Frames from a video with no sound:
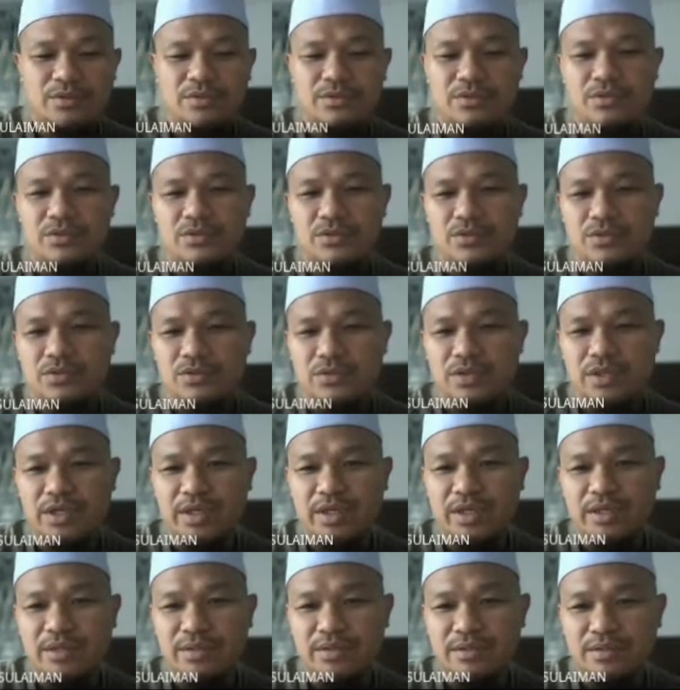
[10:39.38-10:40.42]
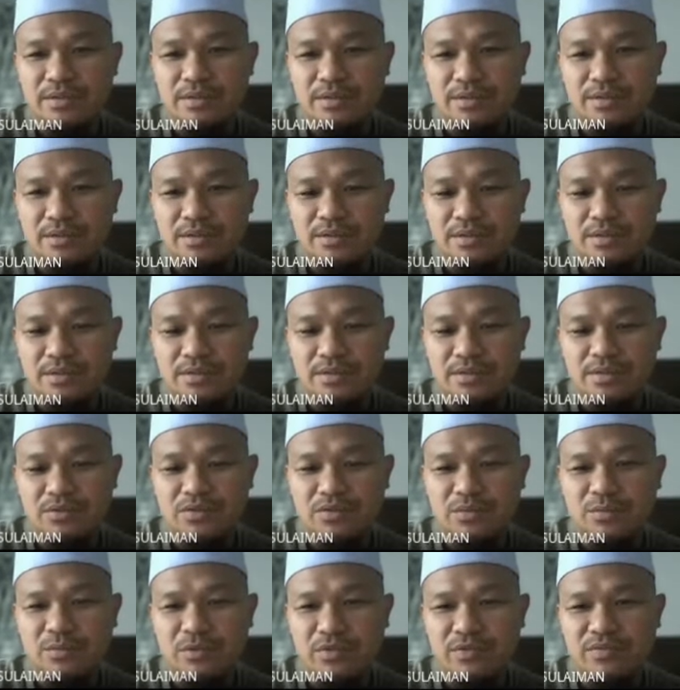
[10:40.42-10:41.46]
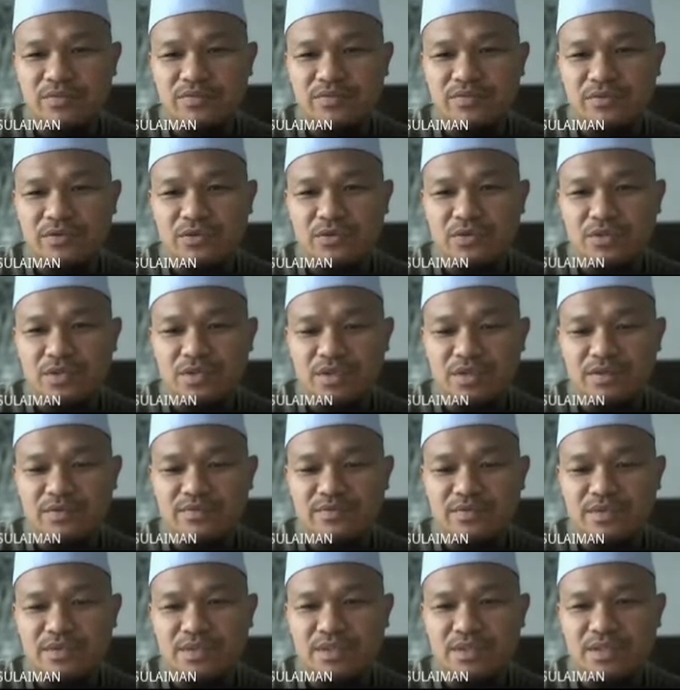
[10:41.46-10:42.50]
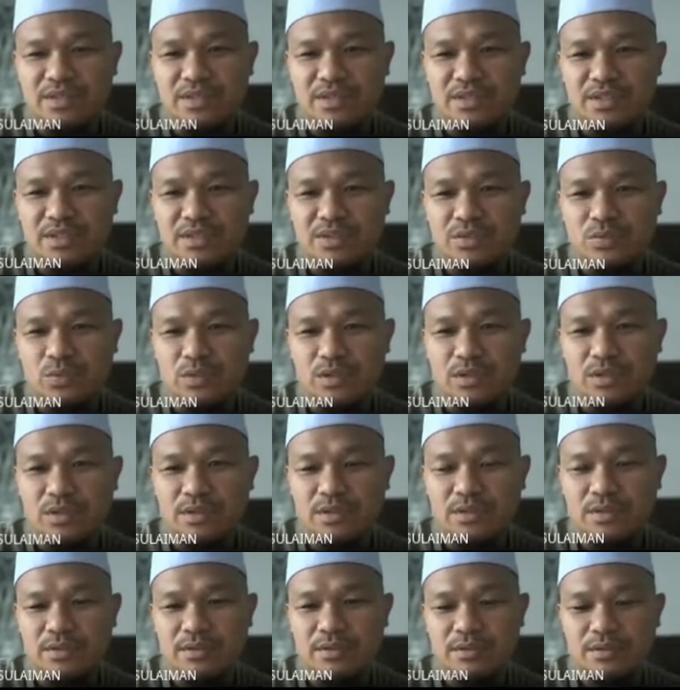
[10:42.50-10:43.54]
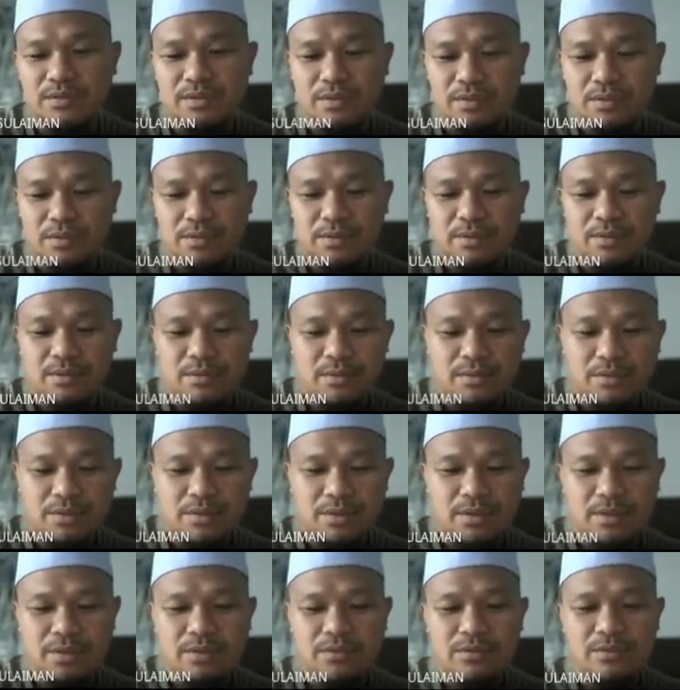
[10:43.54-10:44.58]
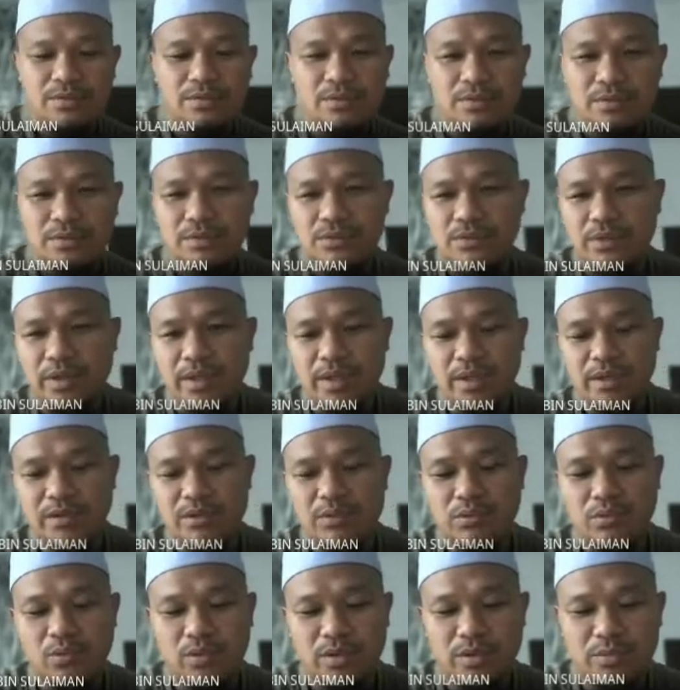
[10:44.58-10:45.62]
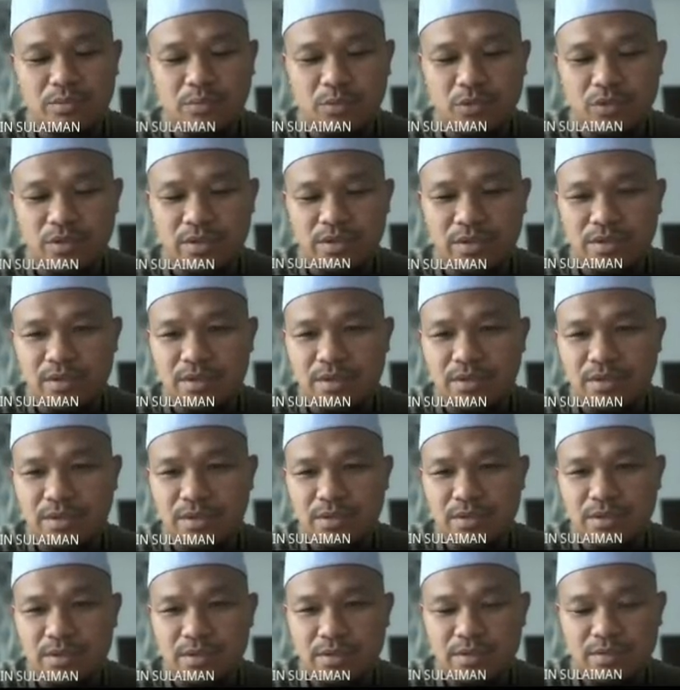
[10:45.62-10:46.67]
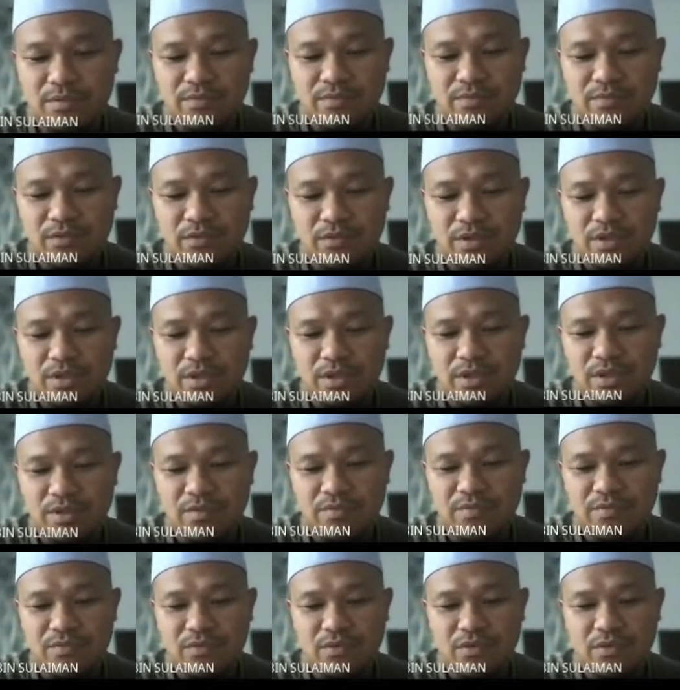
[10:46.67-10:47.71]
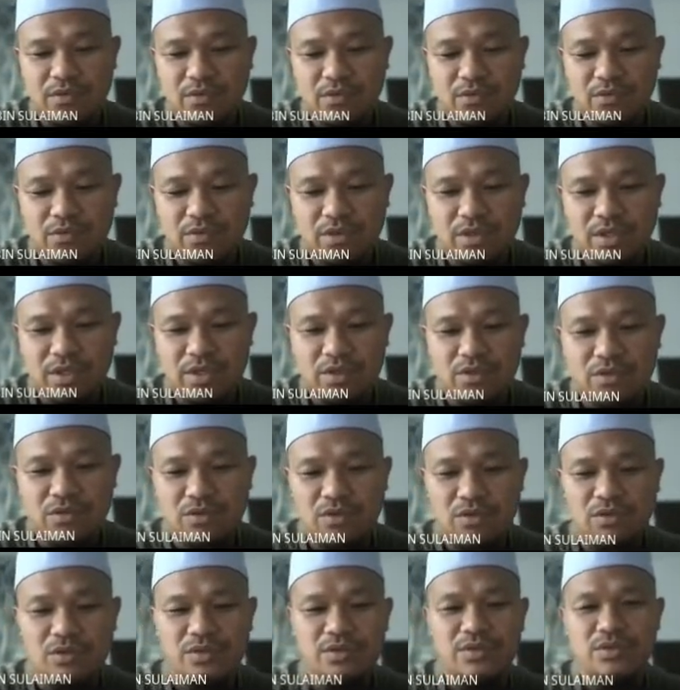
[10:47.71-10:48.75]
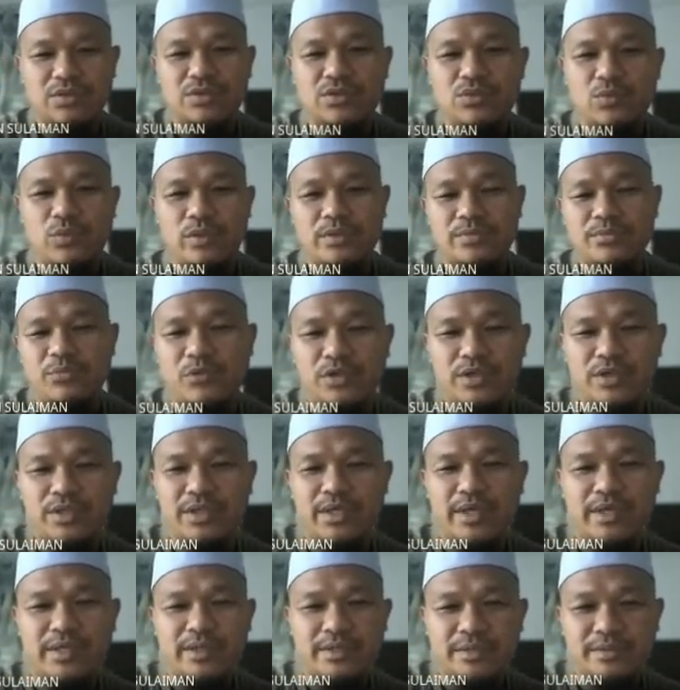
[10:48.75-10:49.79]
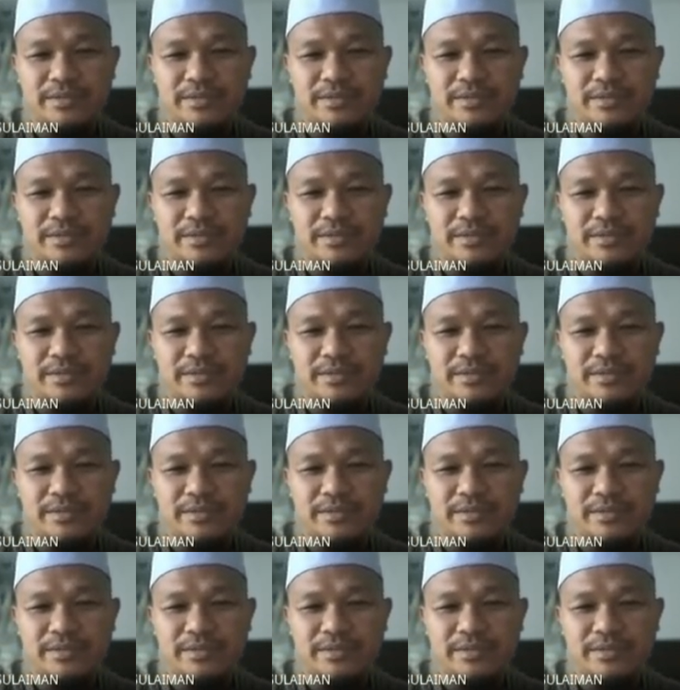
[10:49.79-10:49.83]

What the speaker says: So you get 0.4761. Okay, at 1.4884, you get your loss is 1.9.